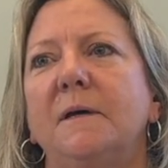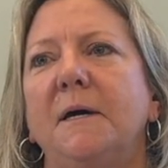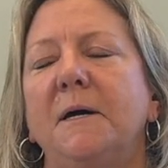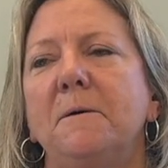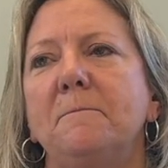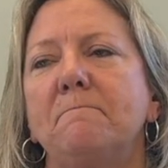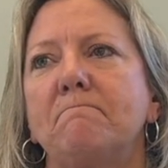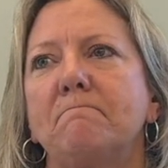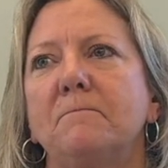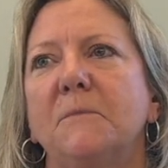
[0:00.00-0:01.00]

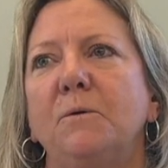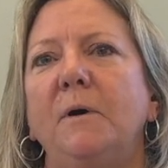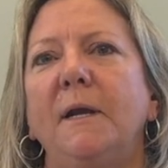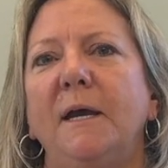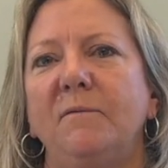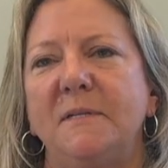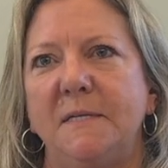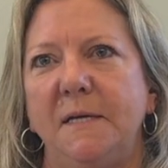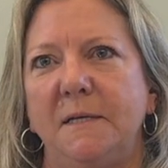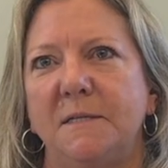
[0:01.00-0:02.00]
what I have
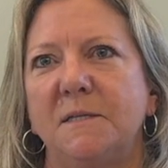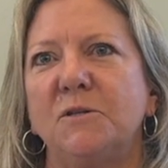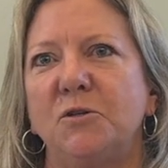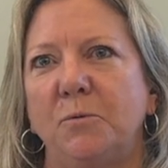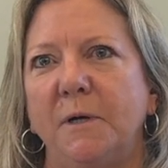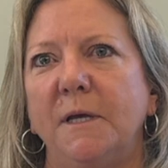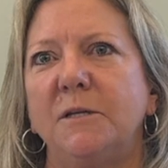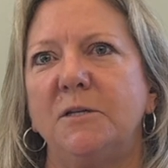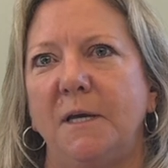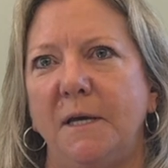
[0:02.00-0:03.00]
seen is the
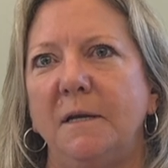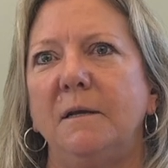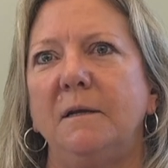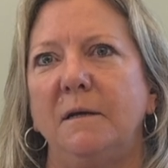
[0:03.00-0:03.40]
shortage in